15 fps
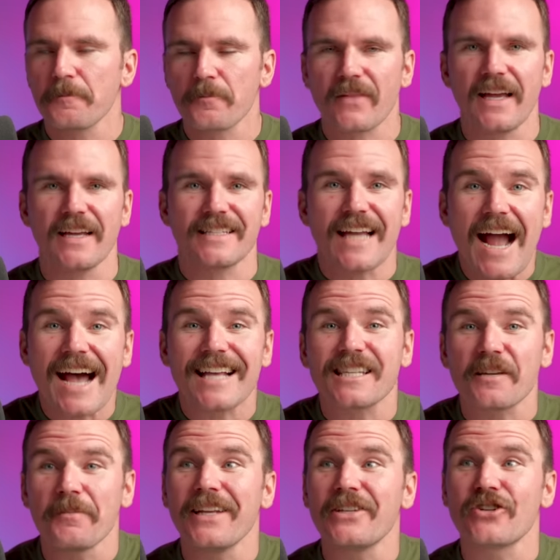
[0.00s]
is ask
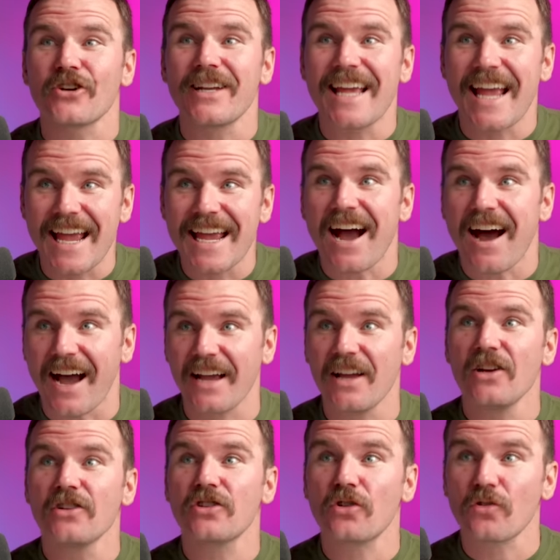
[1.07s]
Midjourney AI
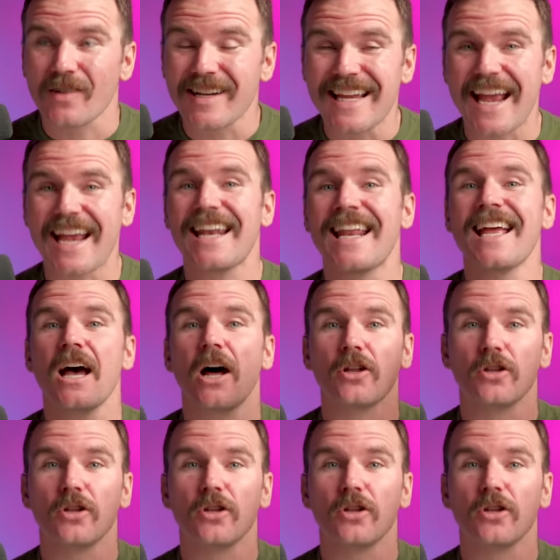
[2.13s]
to create a